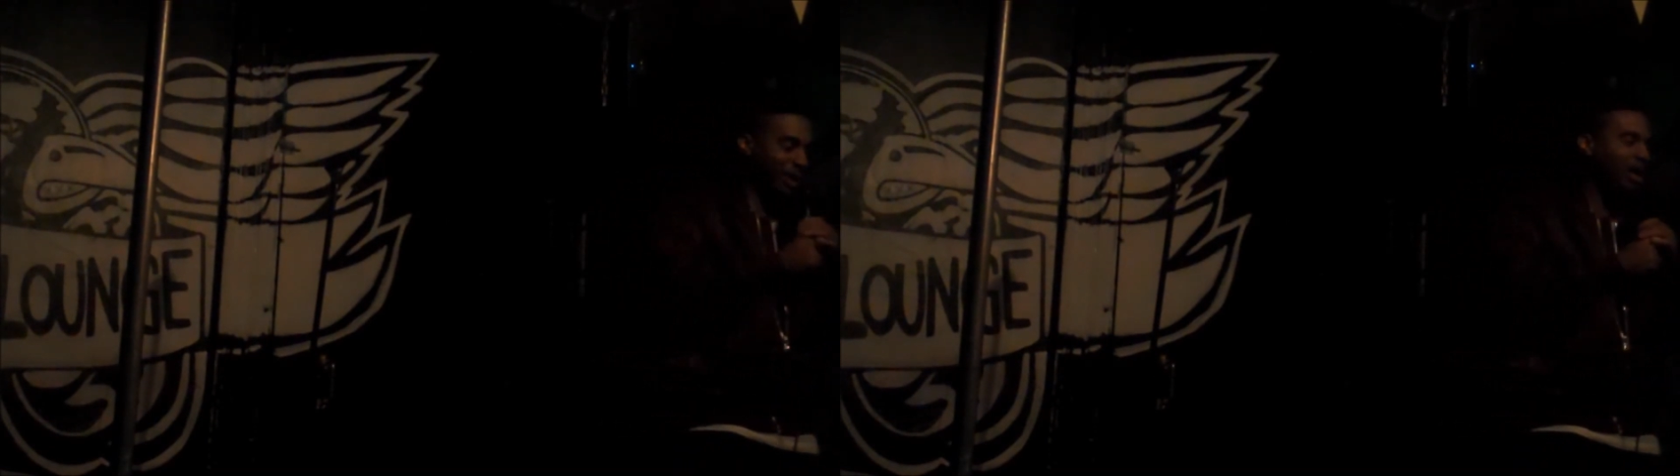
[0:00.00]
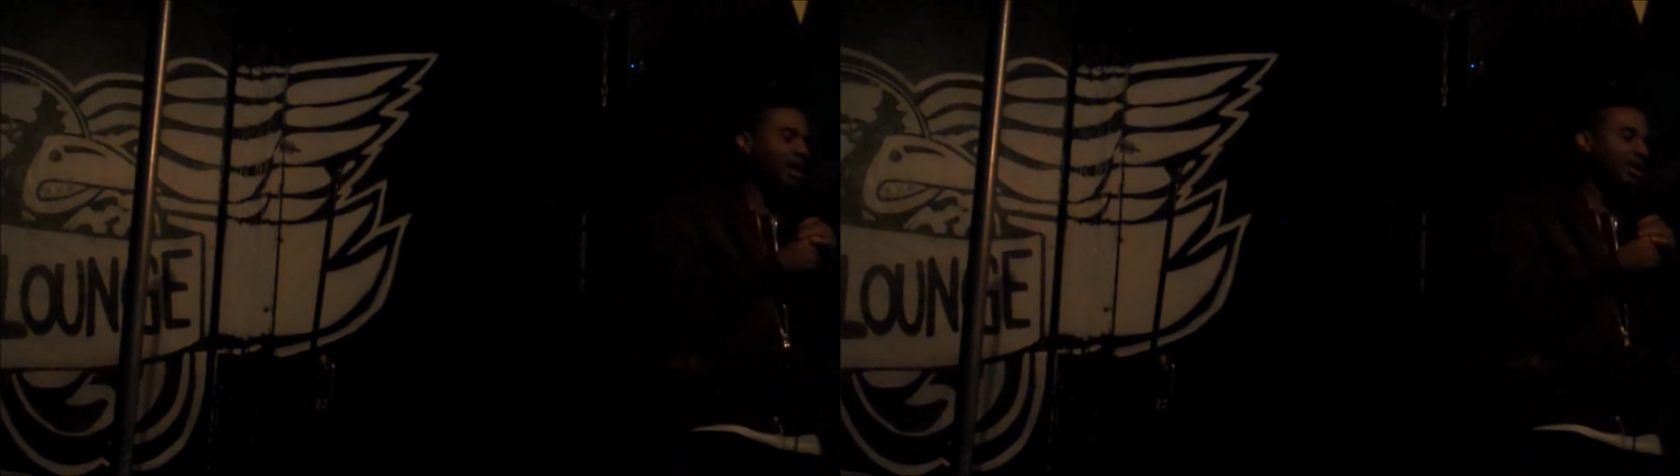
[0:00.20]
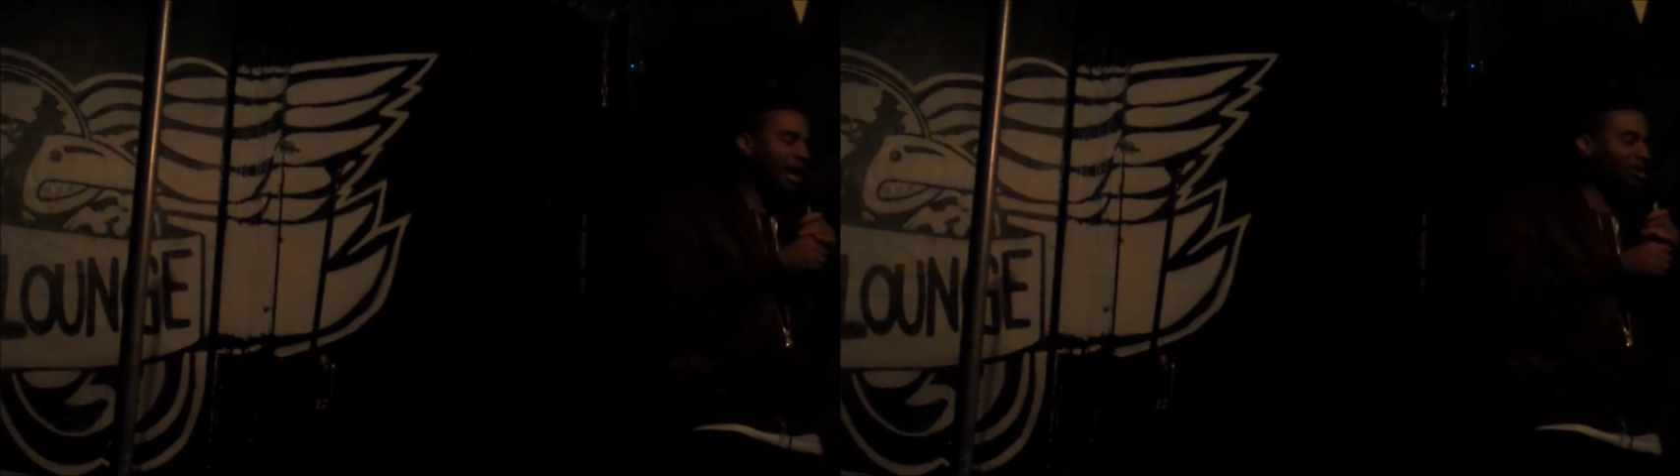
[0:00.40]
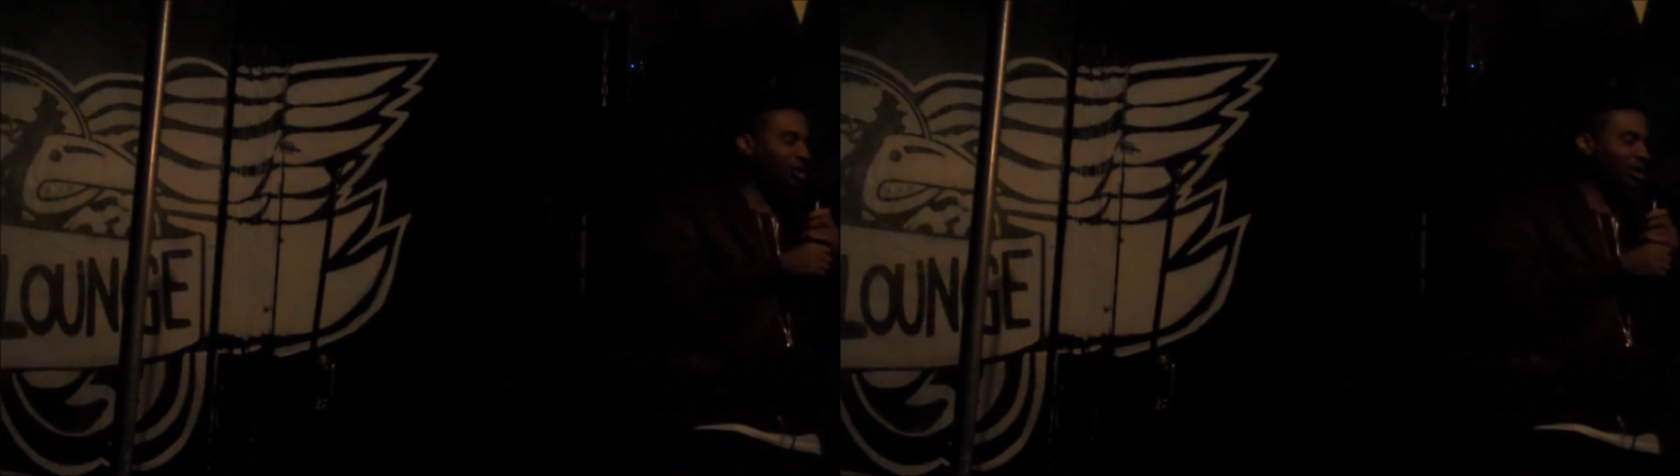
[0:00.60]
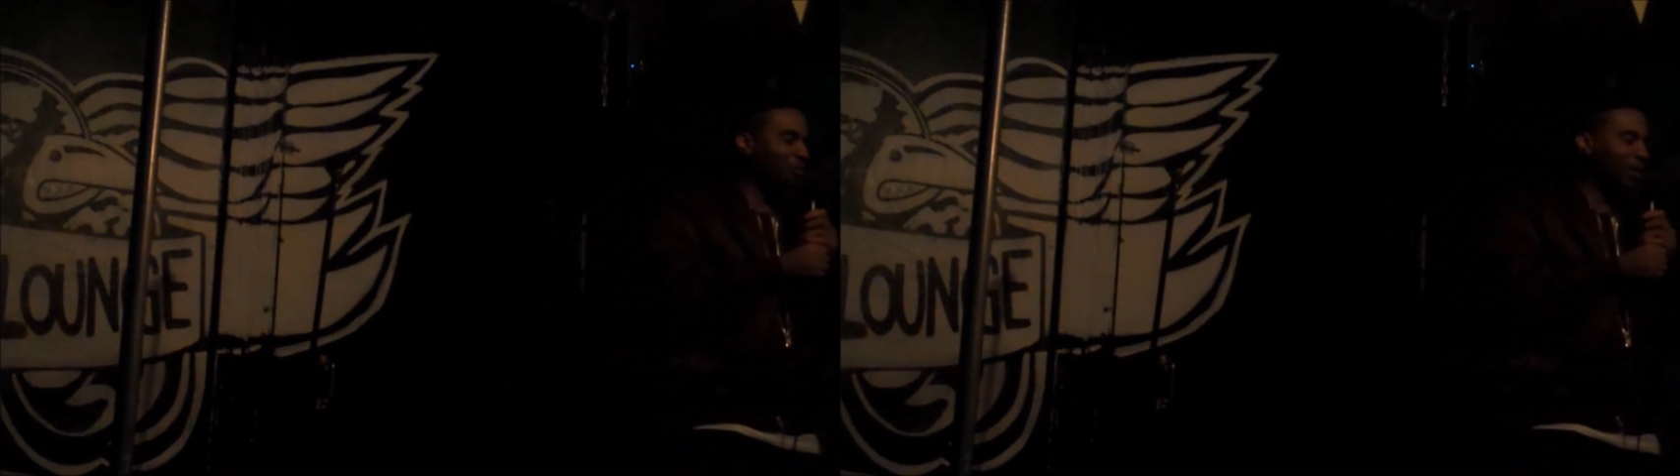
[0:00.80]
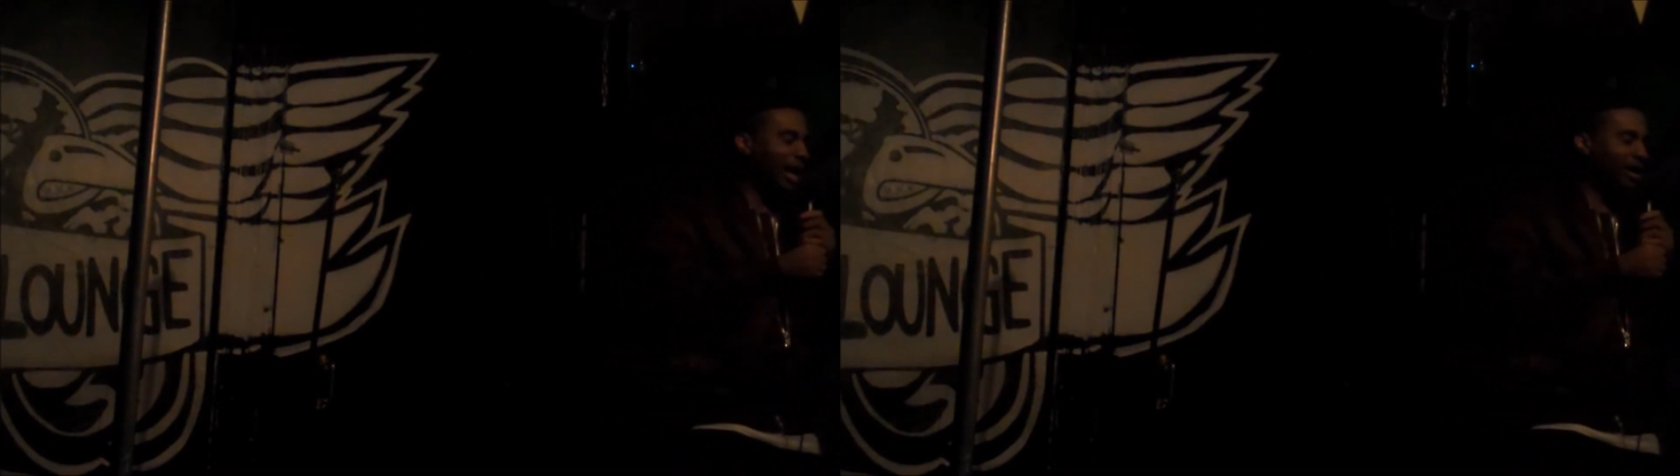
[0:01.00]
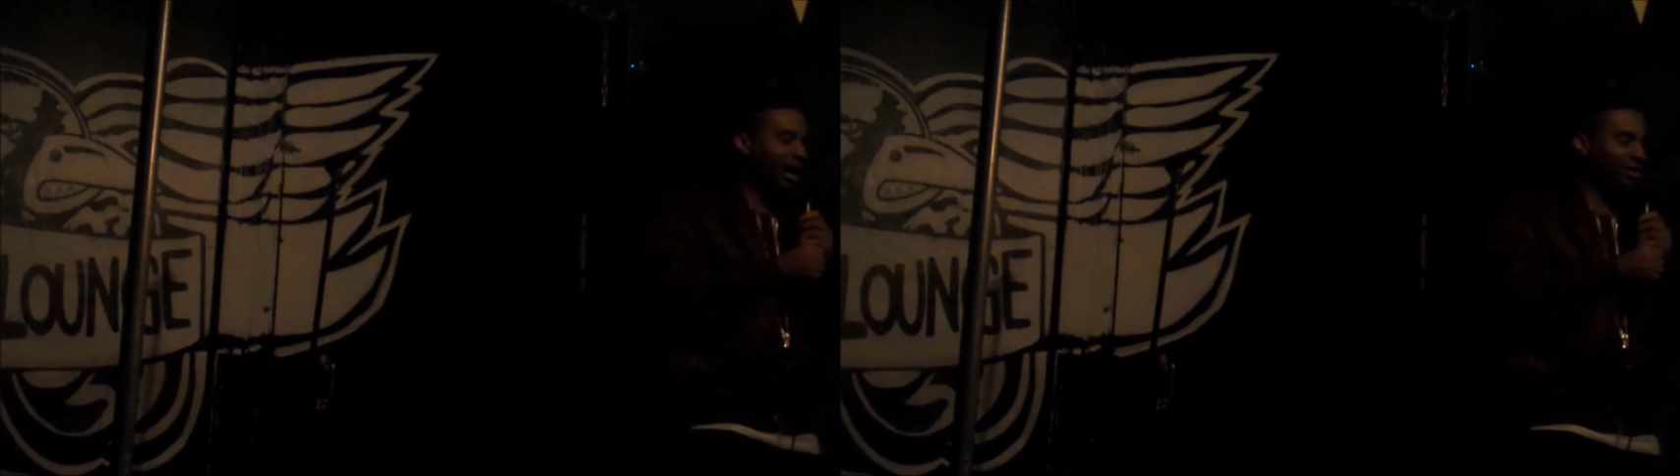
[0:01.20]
Like, yeah, she's into black guys.